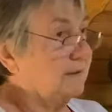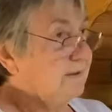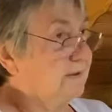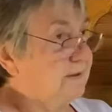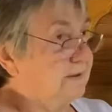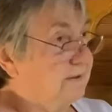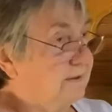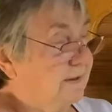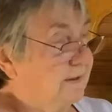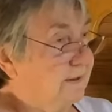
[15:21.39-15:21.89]

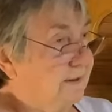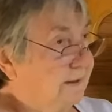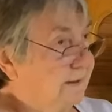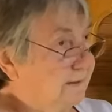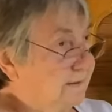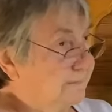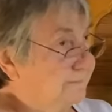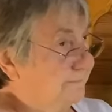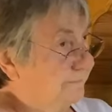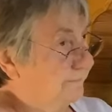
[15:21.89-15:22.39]

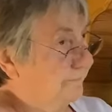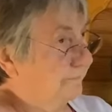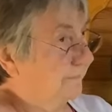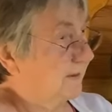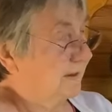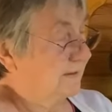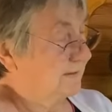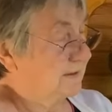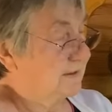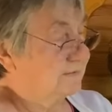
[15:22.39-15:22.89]
uh,
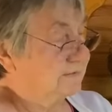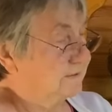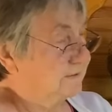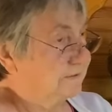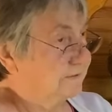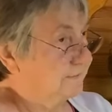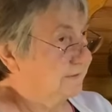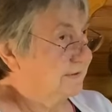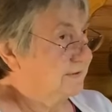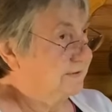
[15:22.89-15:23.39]

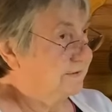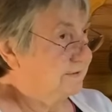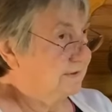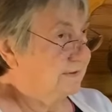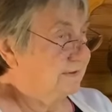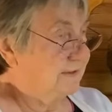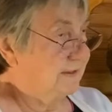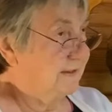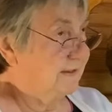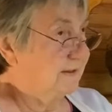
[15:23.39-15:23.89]
concentration
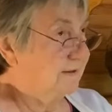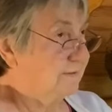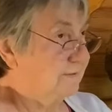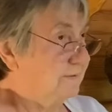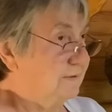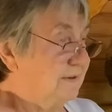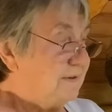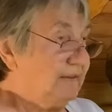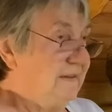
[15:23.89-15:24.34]
now,